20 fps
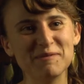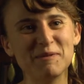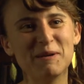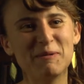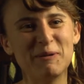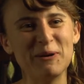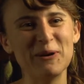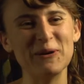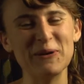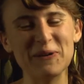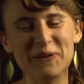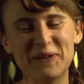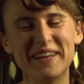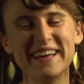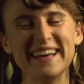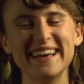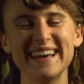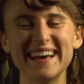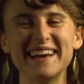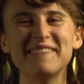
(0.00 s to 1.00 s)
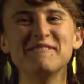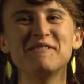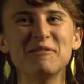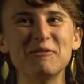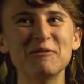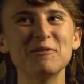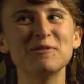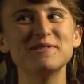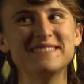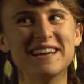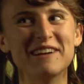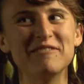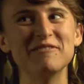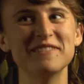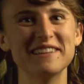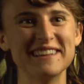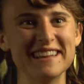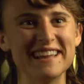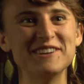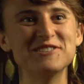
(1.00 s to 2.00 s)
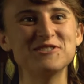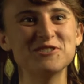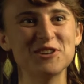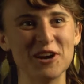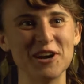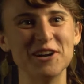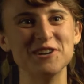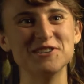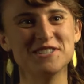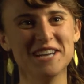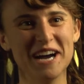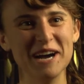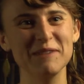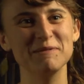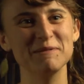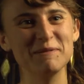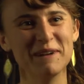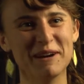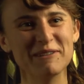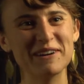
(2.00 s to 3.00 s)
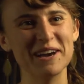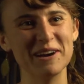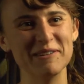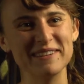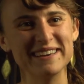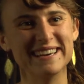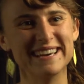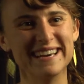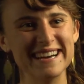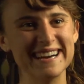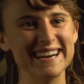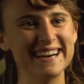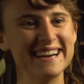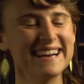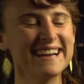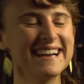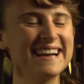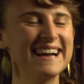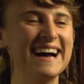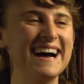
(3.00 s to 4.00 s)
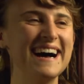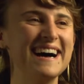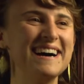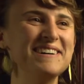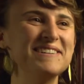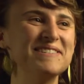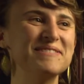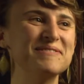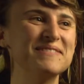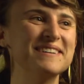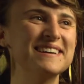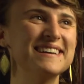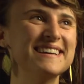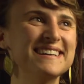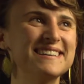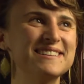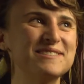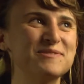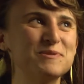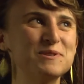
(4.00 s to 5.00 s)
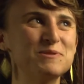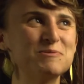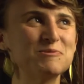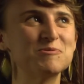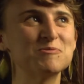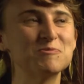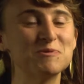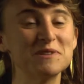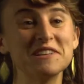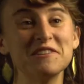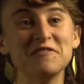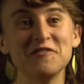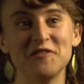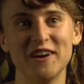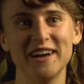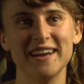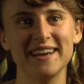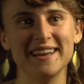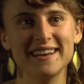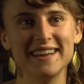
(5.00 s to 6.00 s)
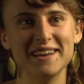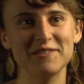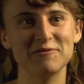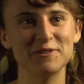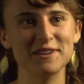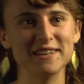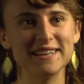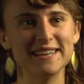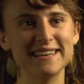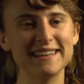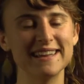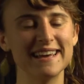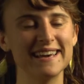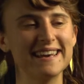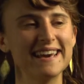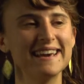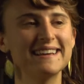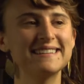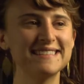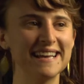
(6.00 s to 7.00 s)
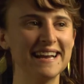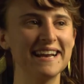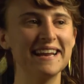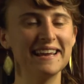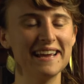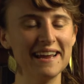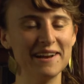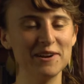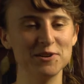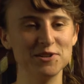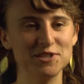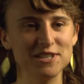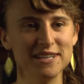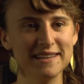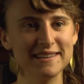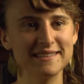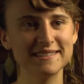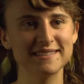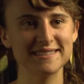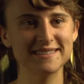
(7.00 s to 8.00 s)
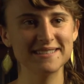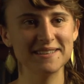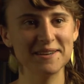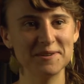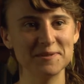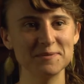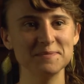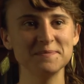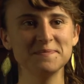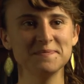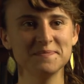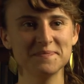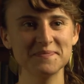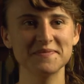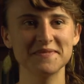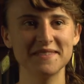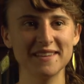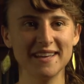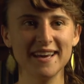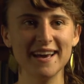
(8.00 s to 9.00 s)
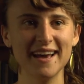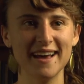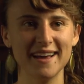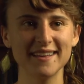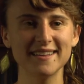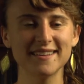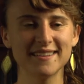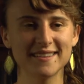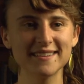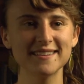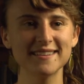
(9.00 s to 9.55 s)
Like, people, people were definitely like charged up about coming here, um, which was really fun and really like exciting energy. So, yeah.